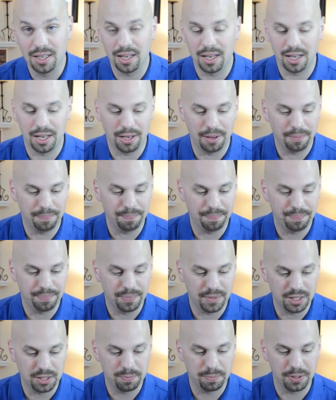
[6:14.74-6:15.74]
Um,
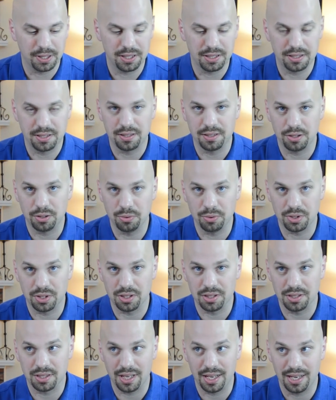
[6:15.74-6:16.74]
this place
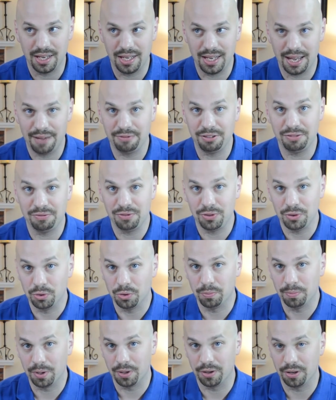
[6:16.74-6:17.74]
uses a heavy
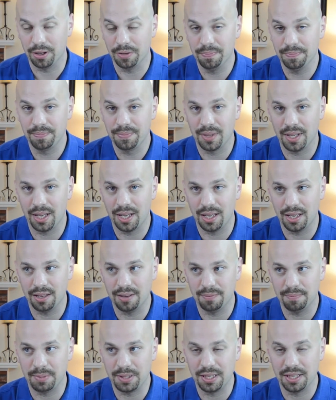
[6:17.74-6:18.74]
fuel burner,
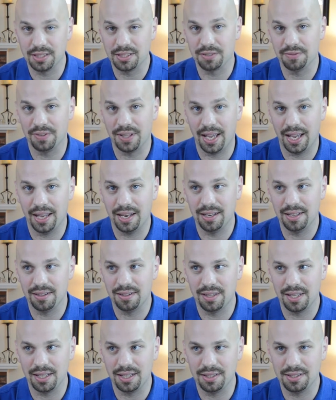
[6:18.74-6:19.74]
and because of
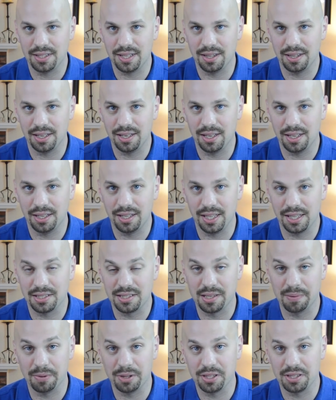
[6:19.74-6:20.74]
that, they say that it gets
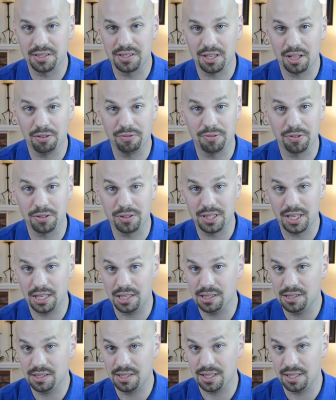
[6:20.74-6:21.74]
some of the sulfur
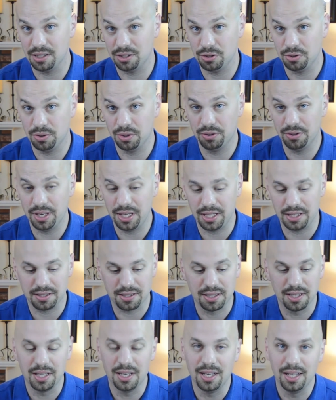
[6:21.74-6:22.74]
taste into the
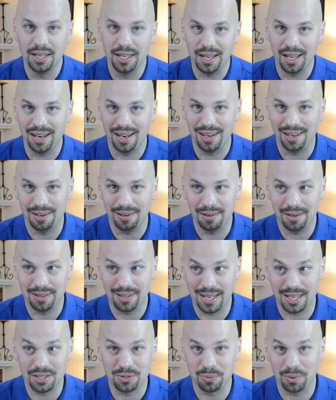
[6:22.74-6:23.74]
grains, and
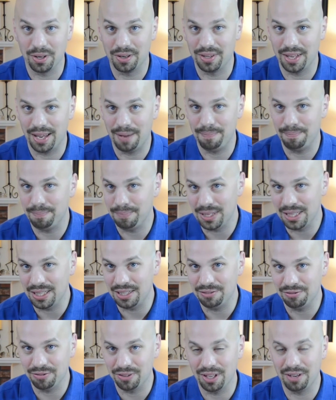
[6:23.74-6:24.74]
that's where that
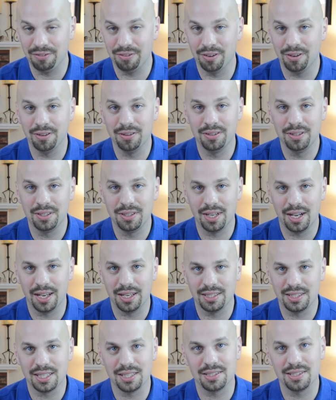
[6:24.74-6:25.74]
meaty flavor
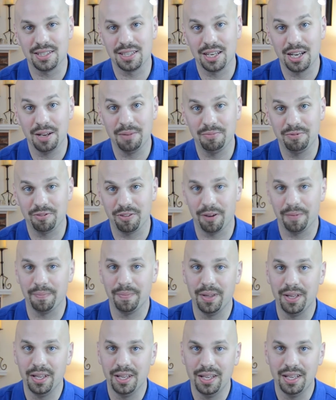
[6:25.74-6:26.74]
uh, tends to come from.
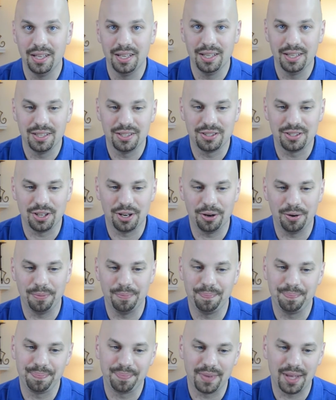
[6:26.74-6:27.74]

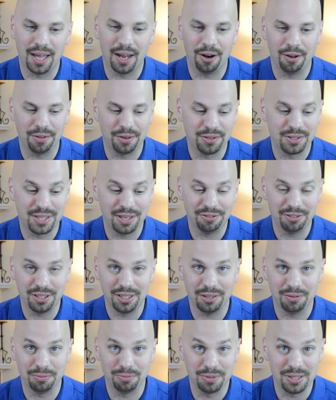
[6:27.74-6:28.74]
So, I don't know, there's
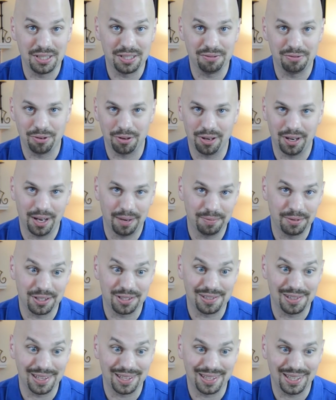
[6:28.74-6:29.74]
definitely a reason for it. I'm
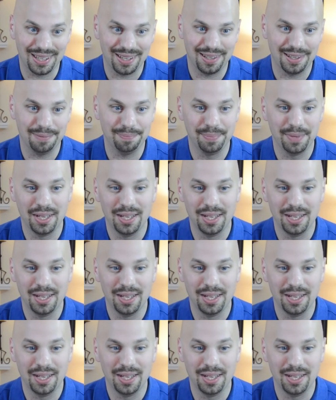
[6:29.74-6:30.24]
just not getting it.